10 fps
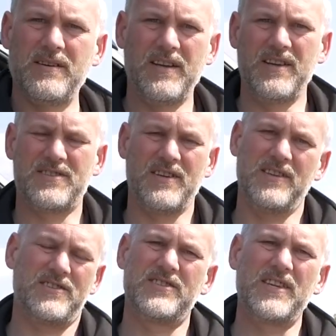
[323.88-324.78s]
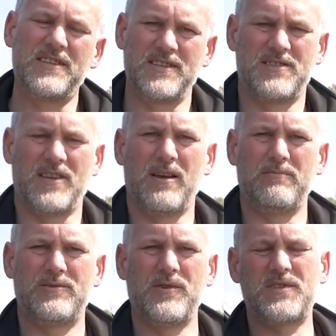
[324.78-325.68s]
And it's as easy as that.
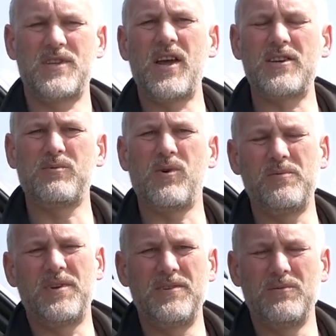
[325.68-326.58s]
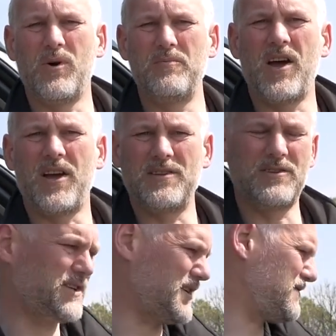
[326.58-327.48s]
So if it's a nice warm night,
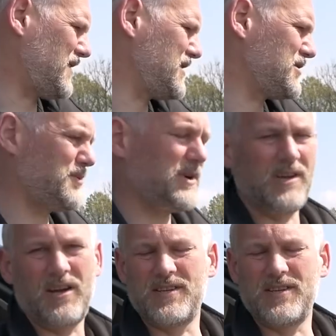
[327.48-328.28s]
you'll tend to find it's quicker.